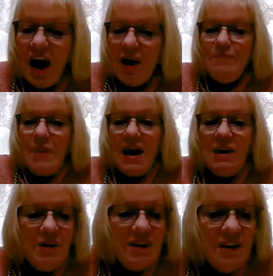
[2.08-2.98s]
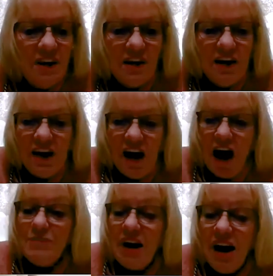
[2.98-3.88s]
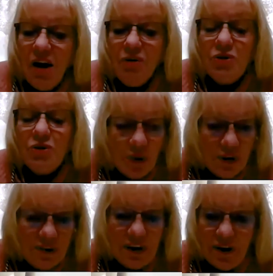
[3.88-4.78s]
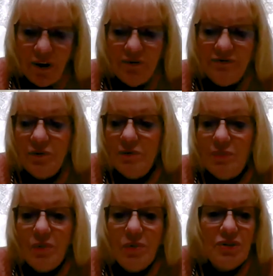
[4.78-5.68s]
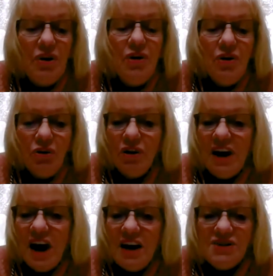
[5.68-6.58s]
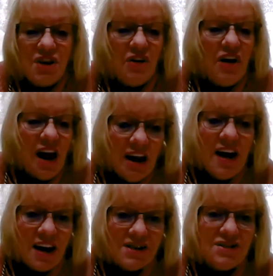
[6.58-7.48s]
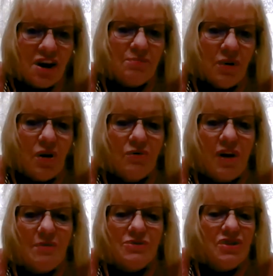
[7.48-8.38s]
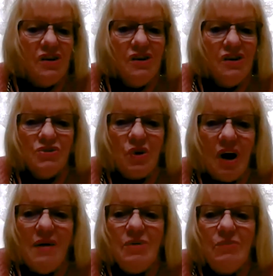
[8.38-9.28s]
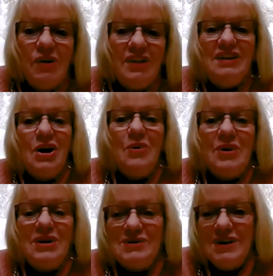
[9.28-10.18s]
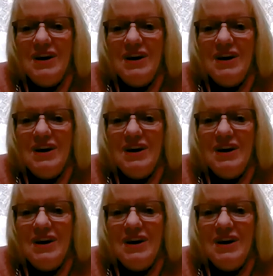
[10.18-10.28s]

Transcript: I'm Patti McNeely. I'm the health coordinator for both Early Head Start and Head Start programs. So I'm the one that's always